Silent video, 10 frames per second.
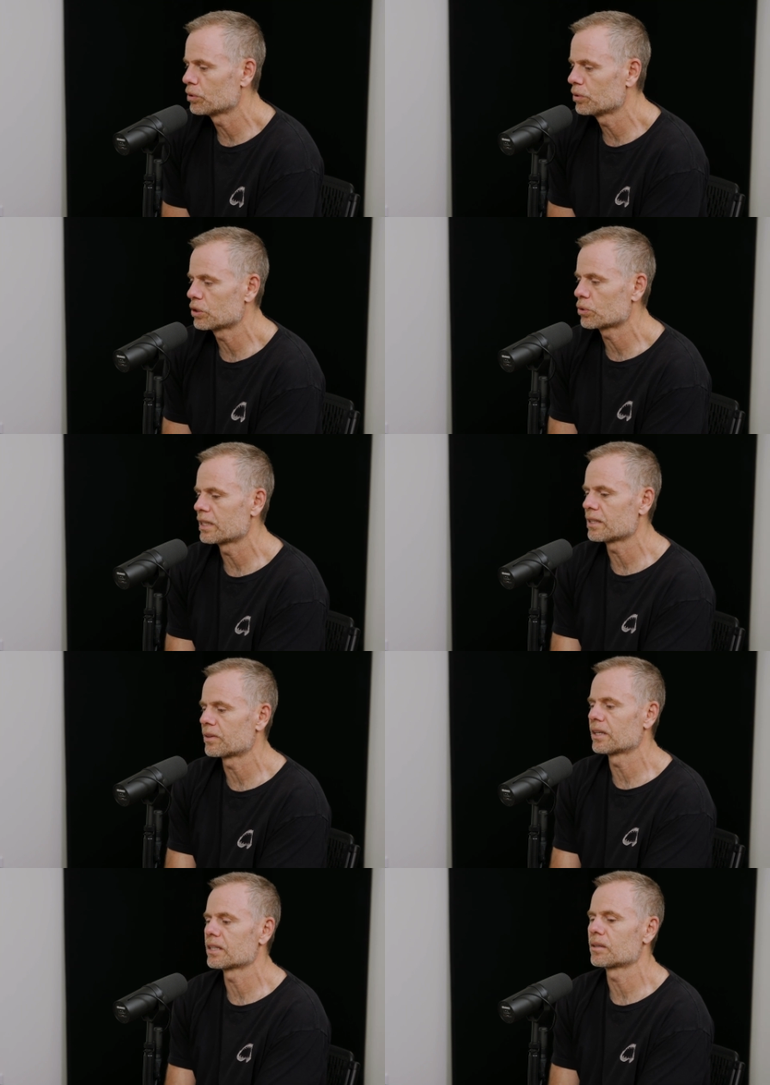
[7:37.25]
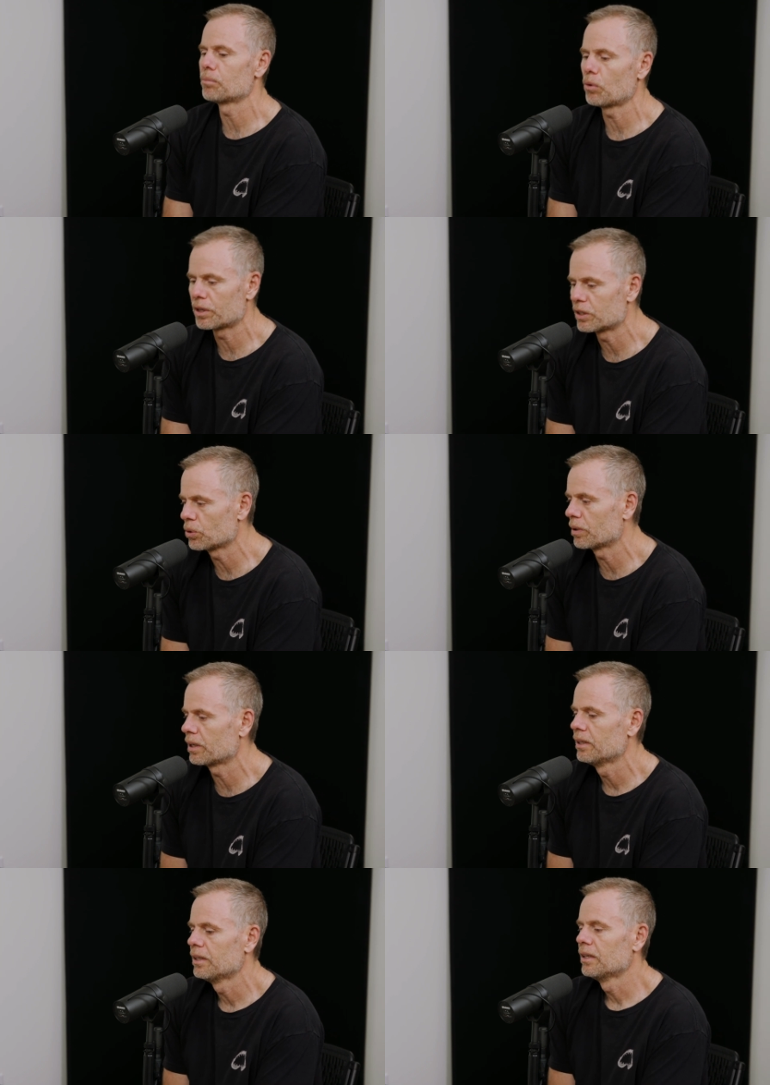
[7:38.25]
I'm doing these crazy things. I'm bought into
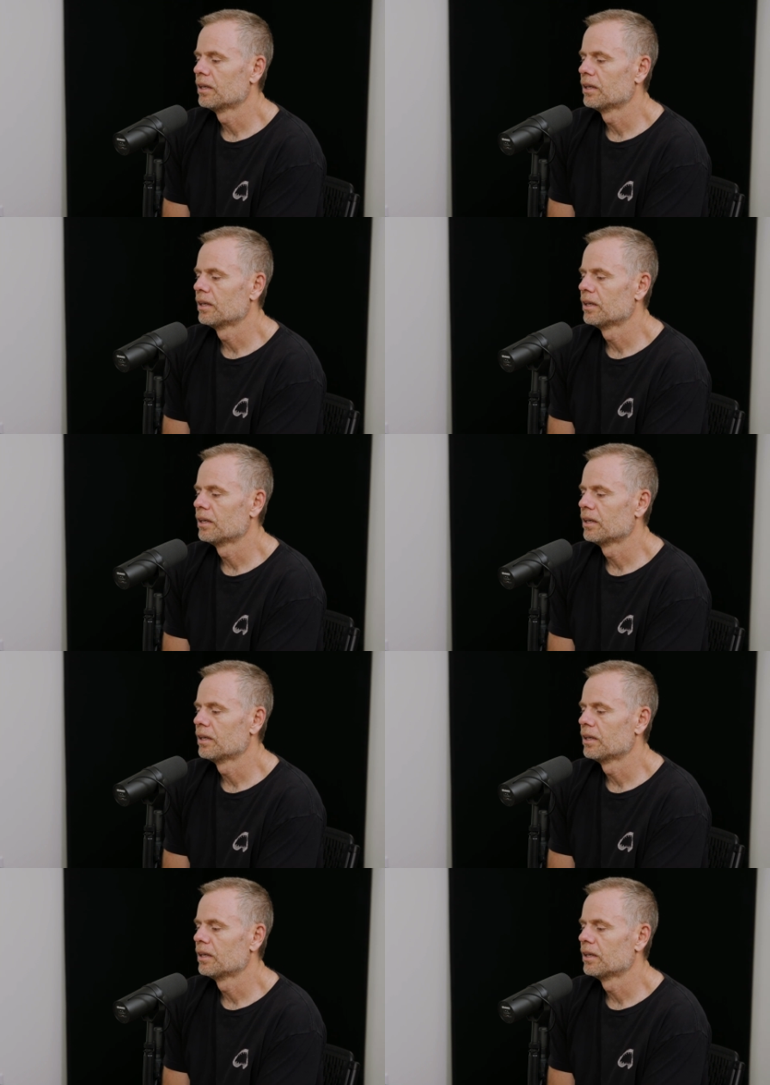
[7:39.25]
it.